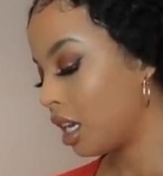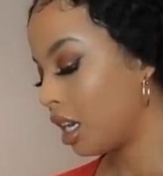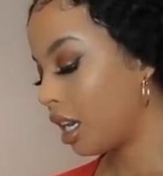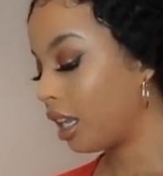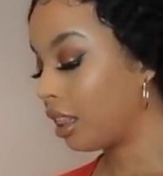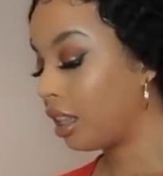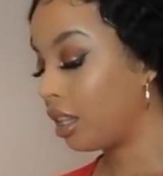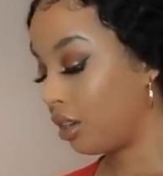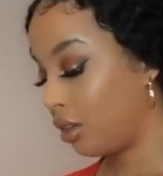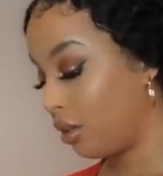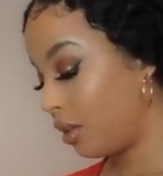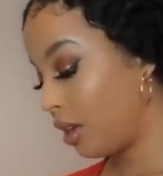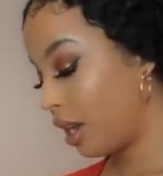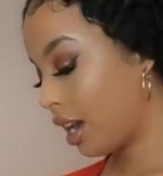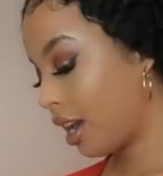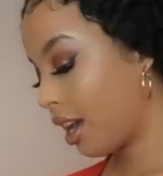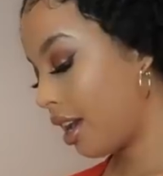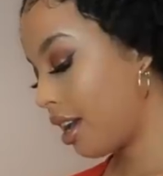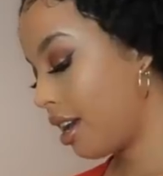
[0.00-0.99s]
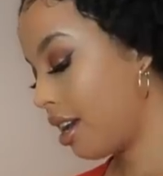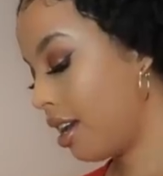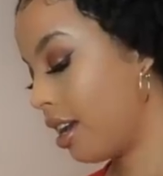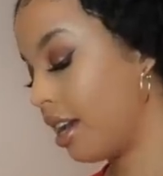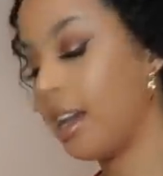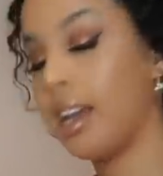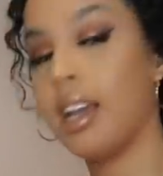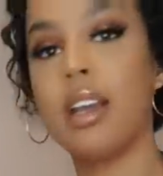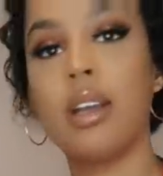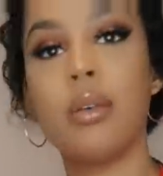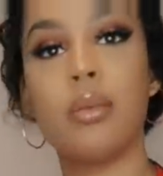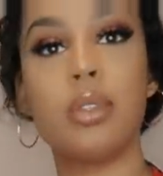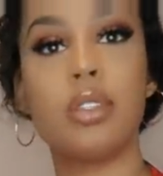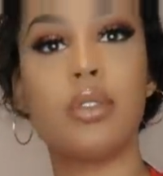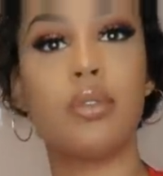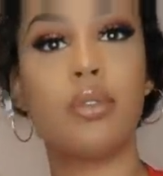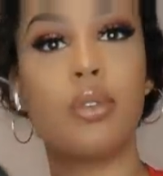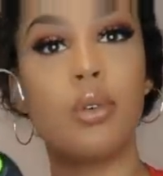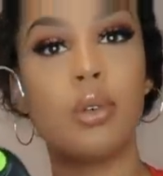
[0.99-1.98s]
in the UK. It was
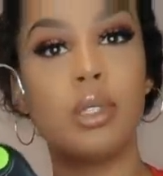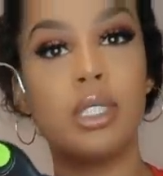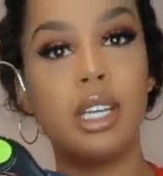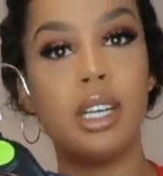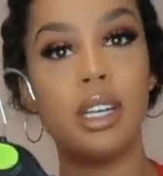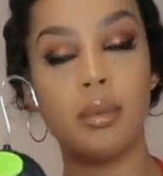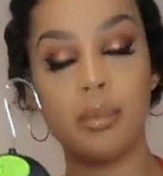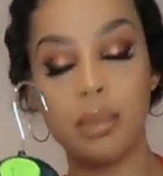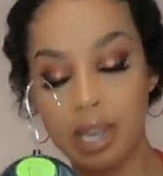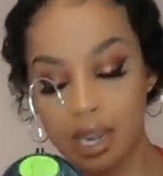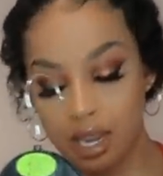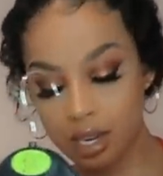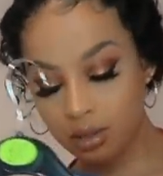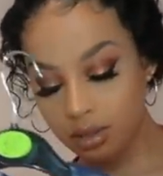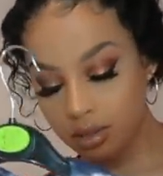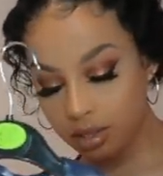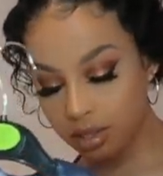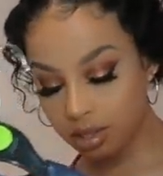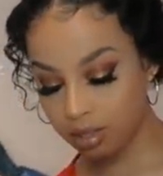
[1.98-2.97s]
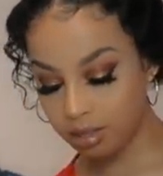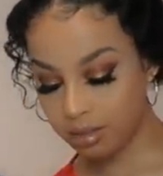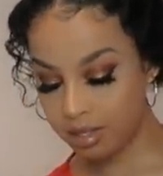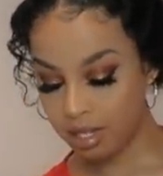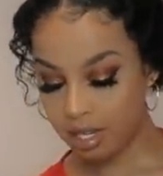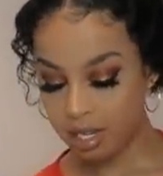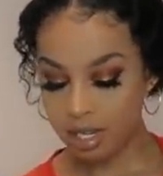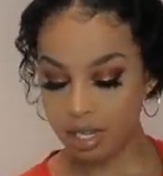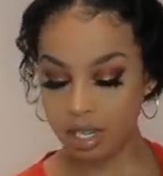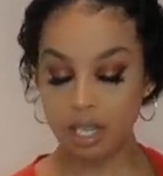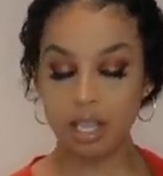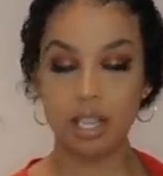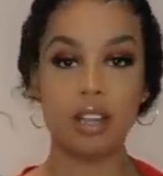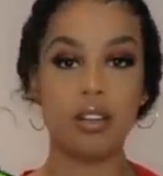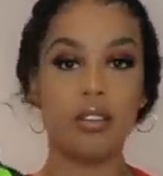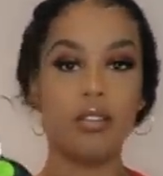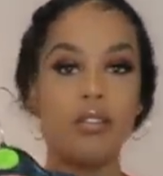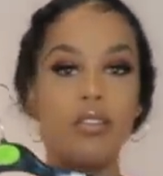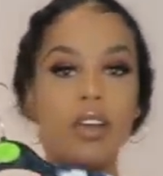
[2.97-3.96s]
£14.
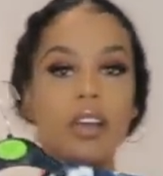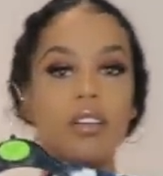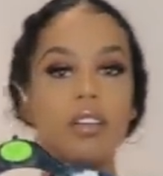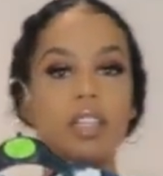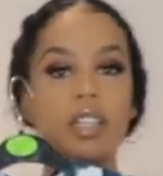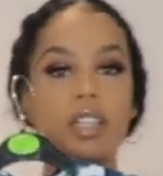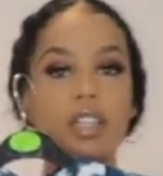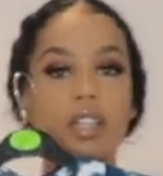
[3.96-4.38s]
Very